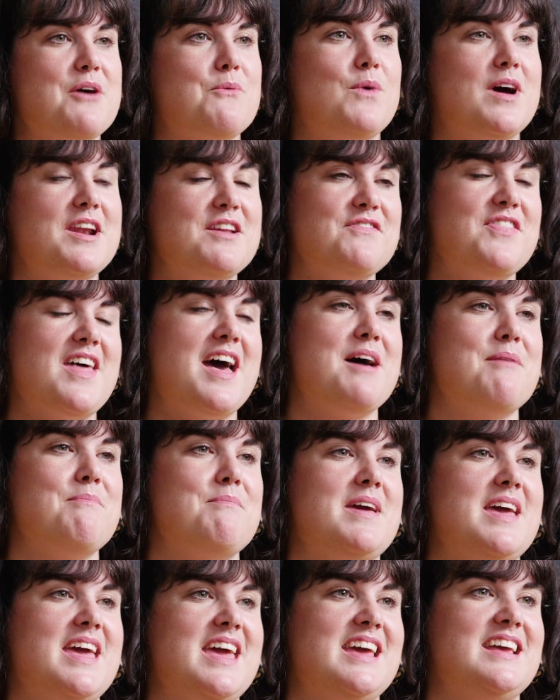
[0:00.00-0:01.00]
One of them
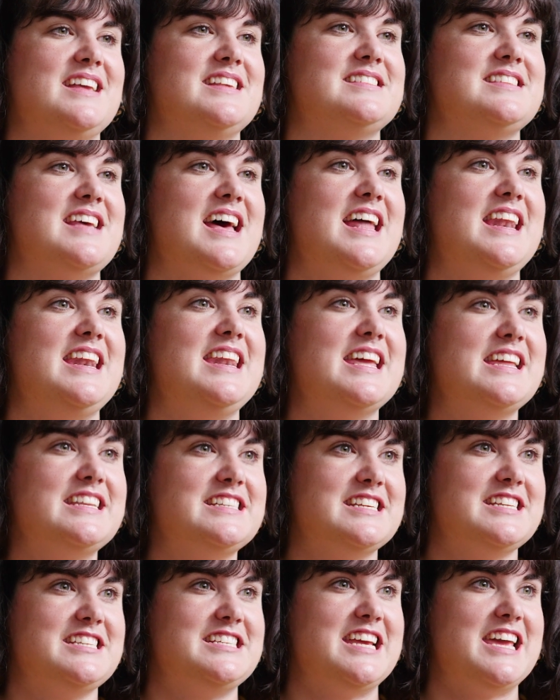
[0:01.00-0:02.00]
is a
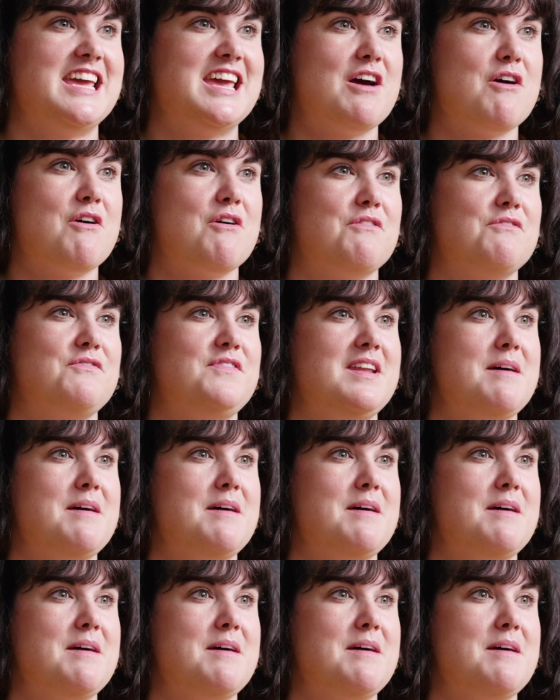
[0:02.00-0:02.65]
liturgy of